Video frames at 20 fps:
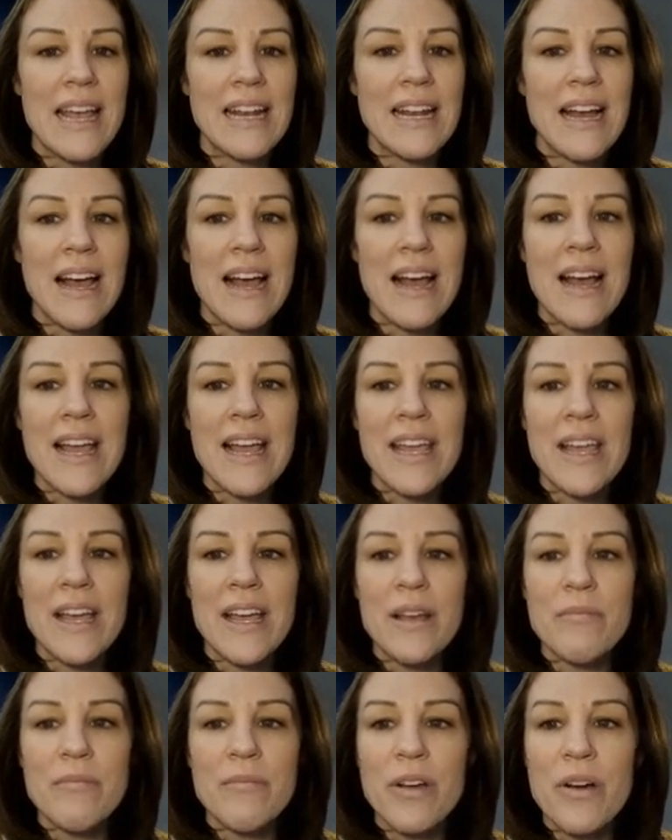and I
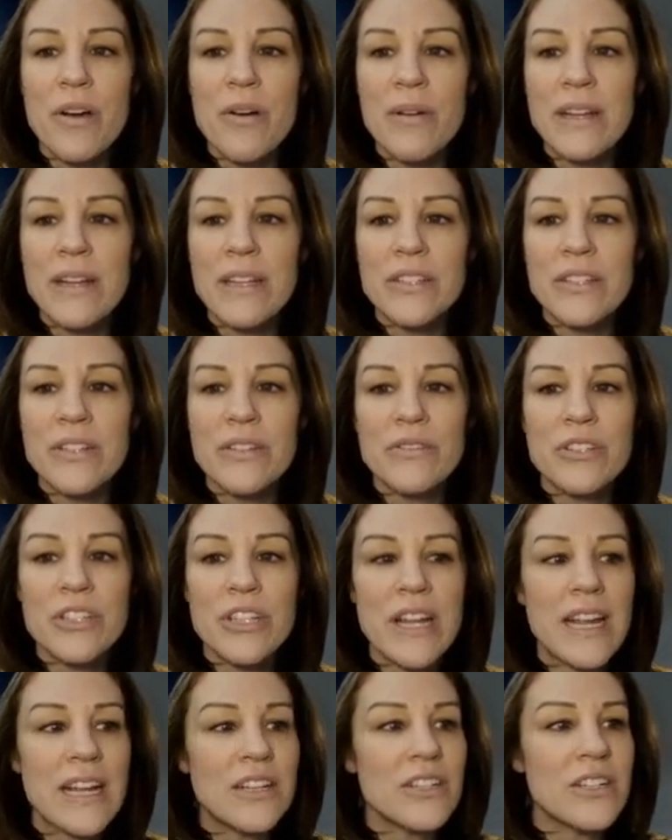am going to
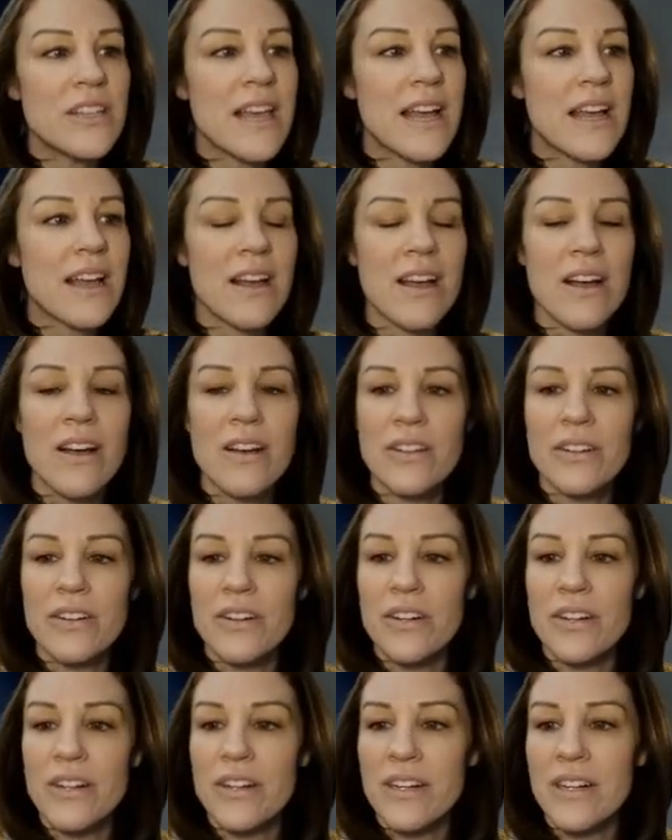change that
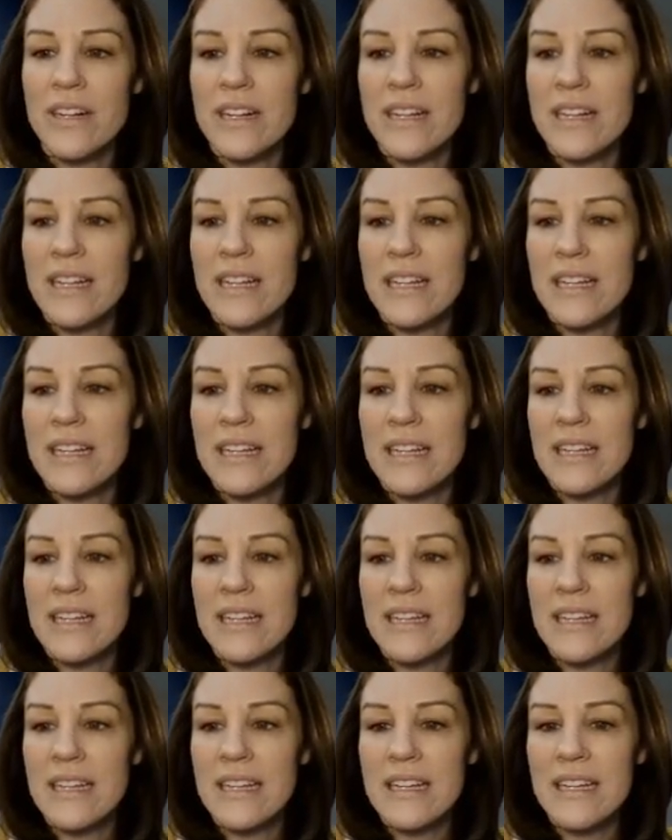color
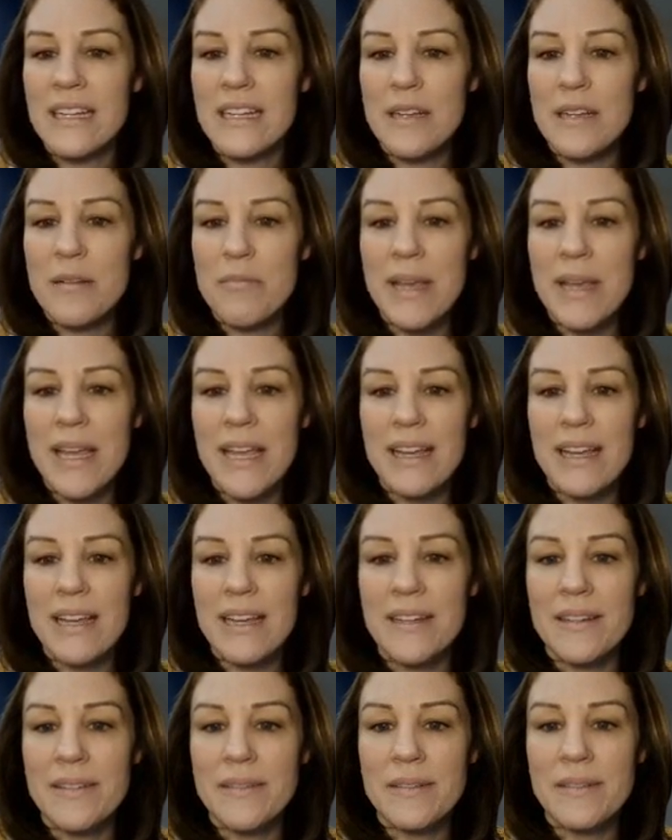
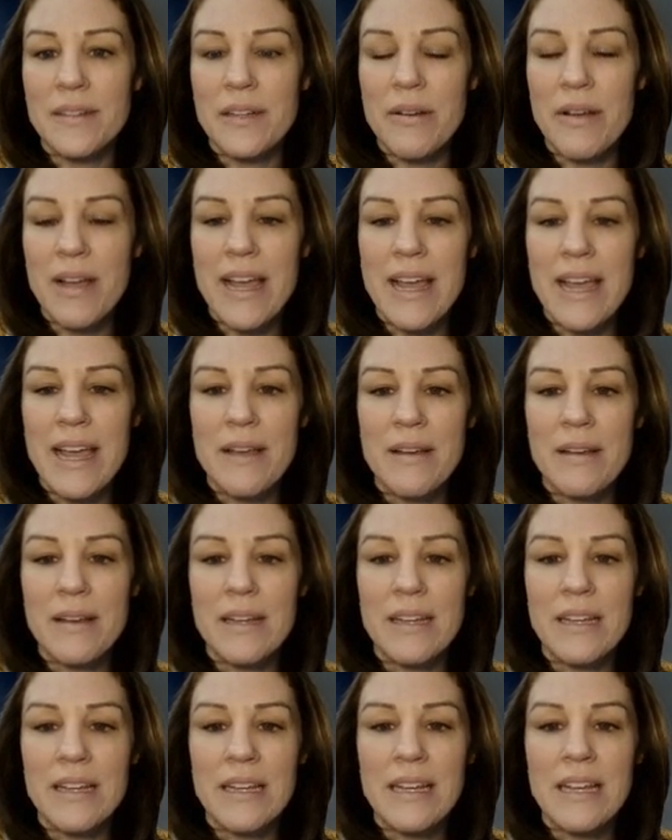pink. Okay.
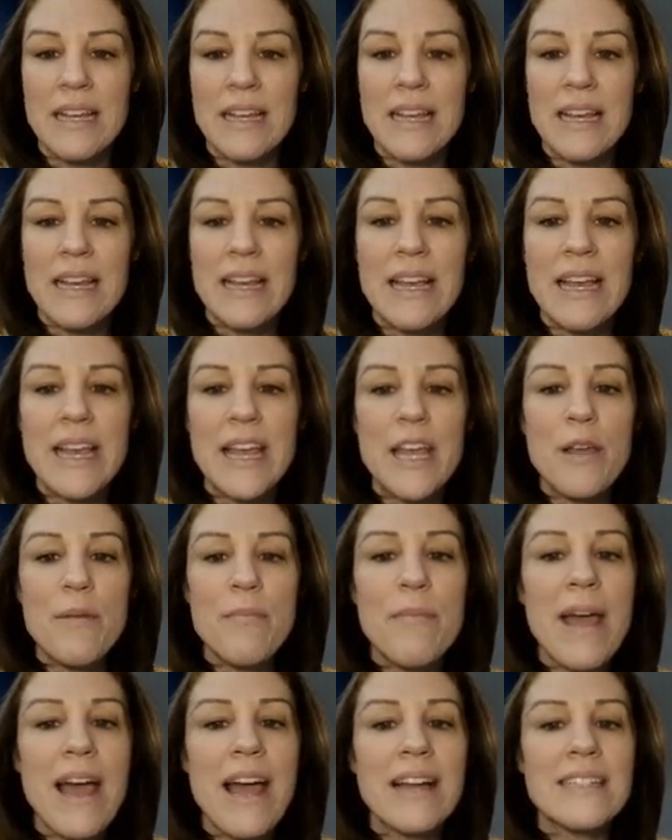
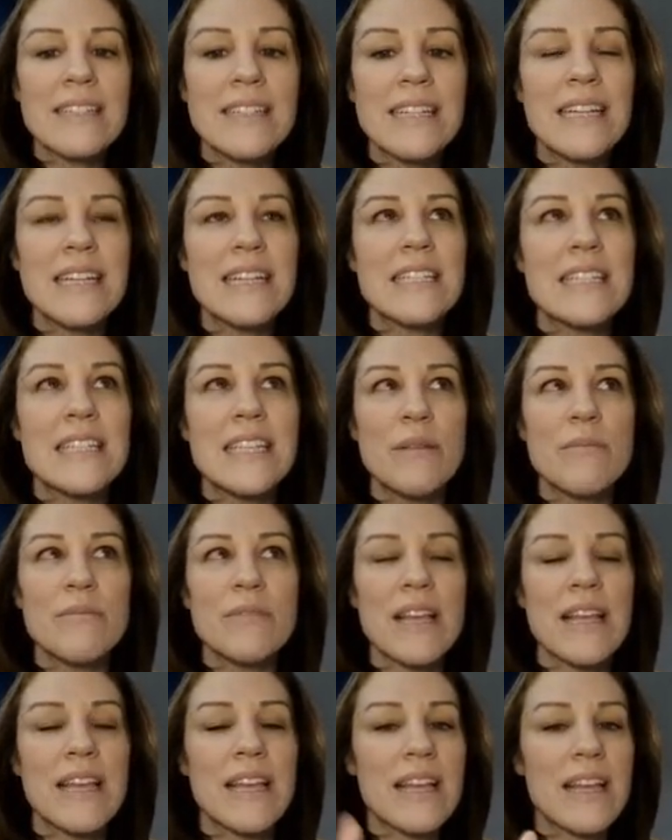Impacted
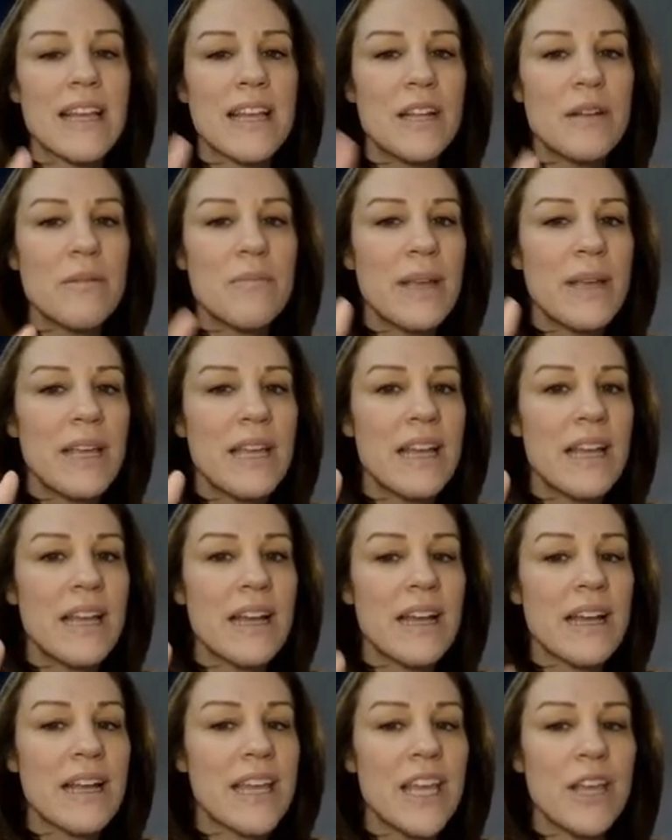seems like it can
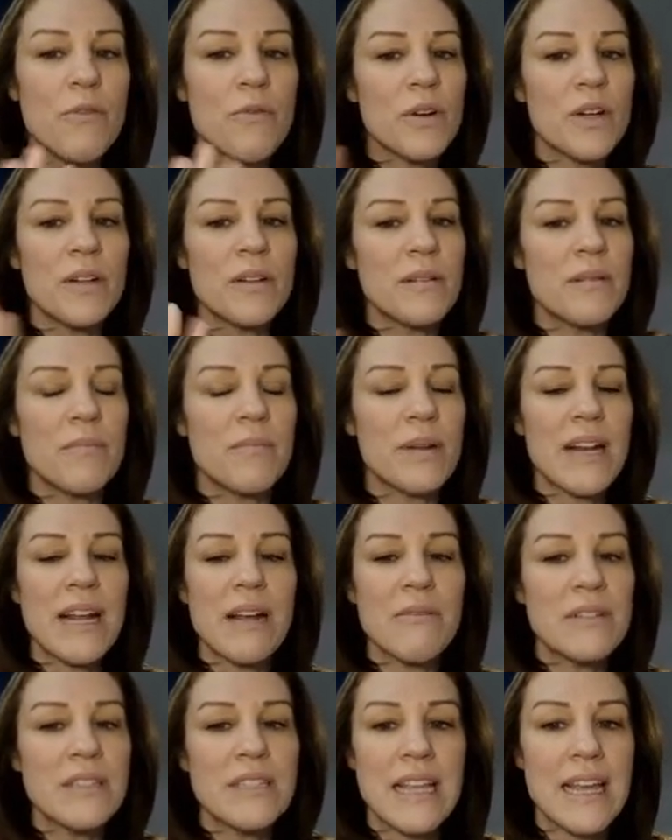be a keyword, but
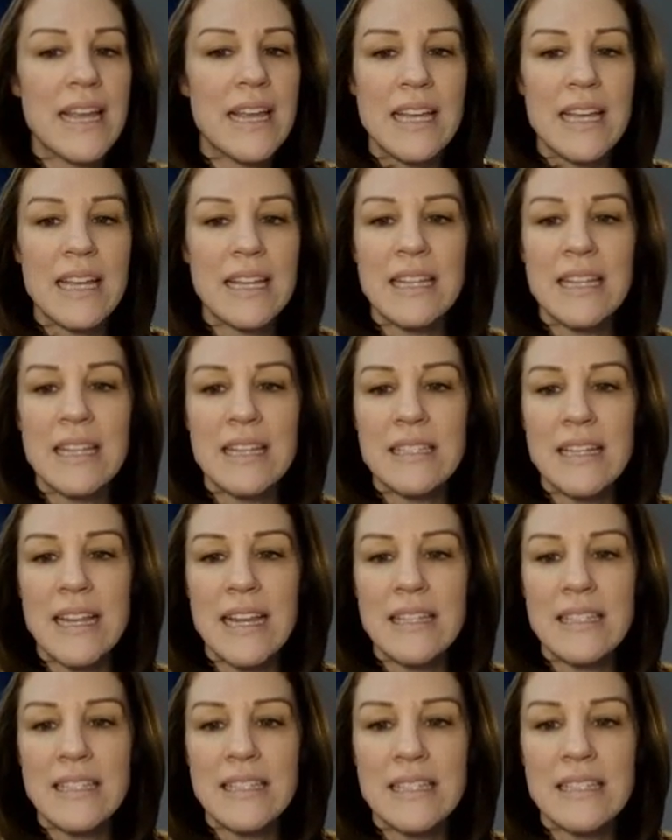I would say in this
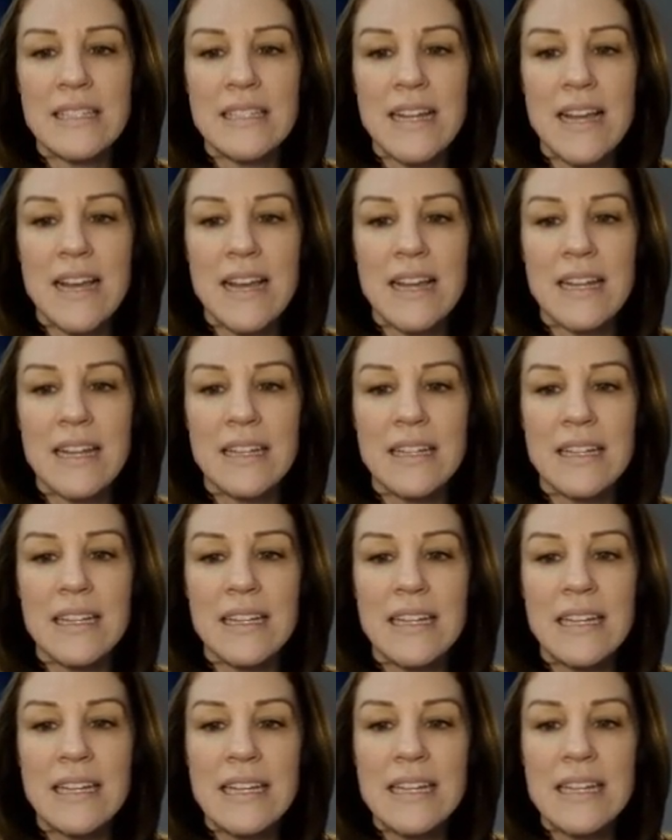case it is not.
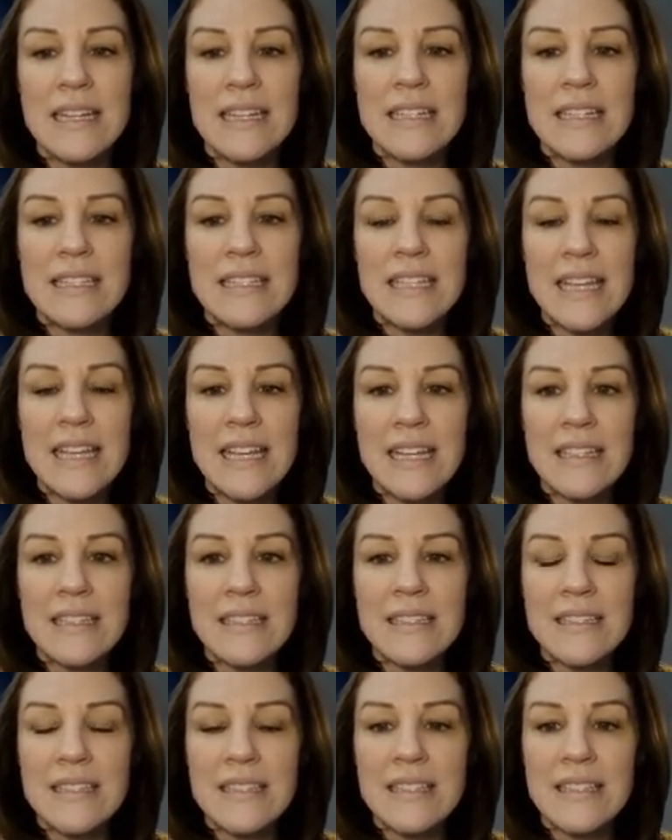
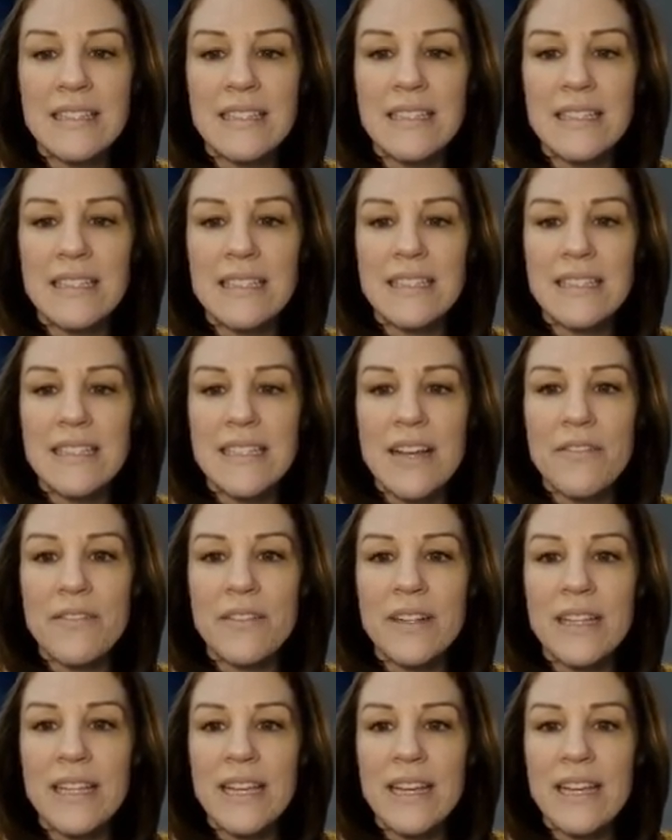Teens,
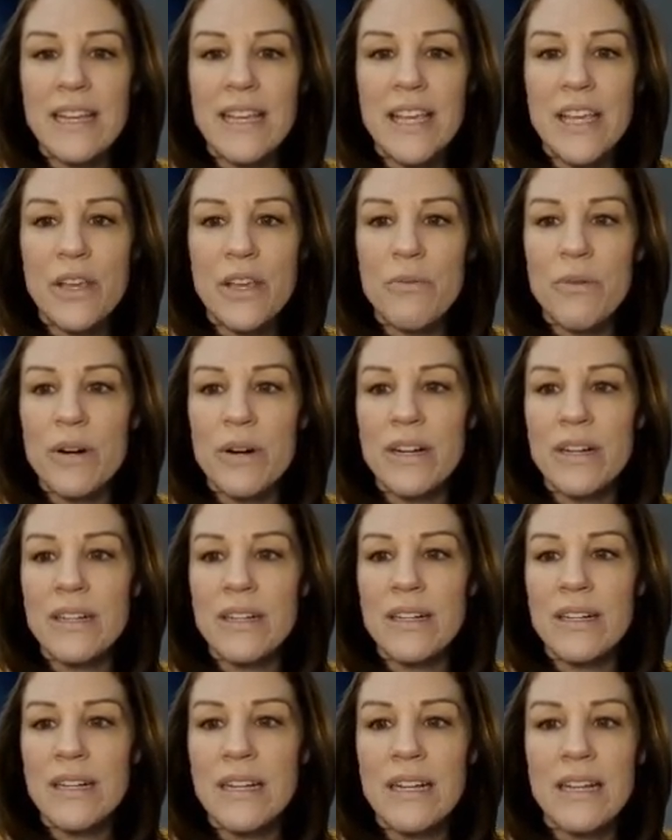definitely a
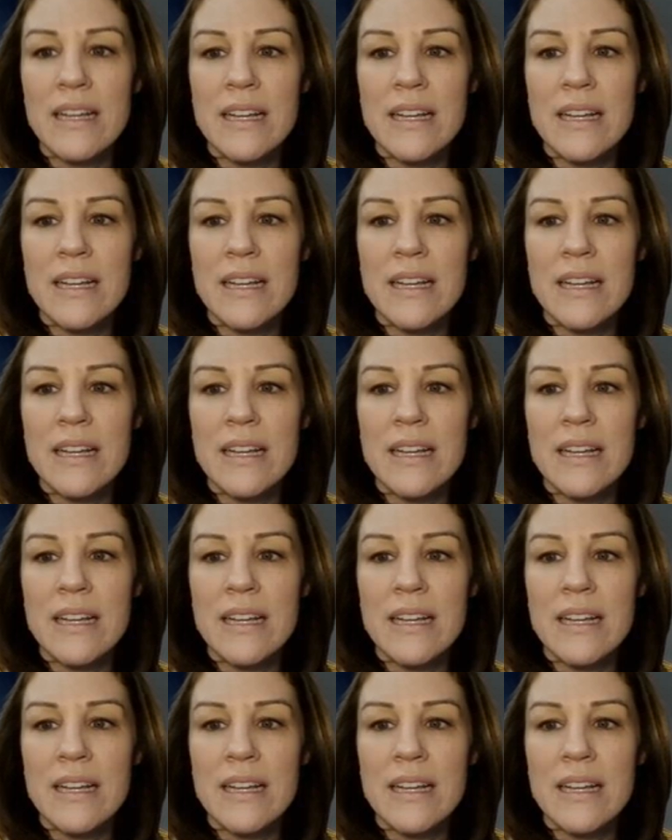keyword.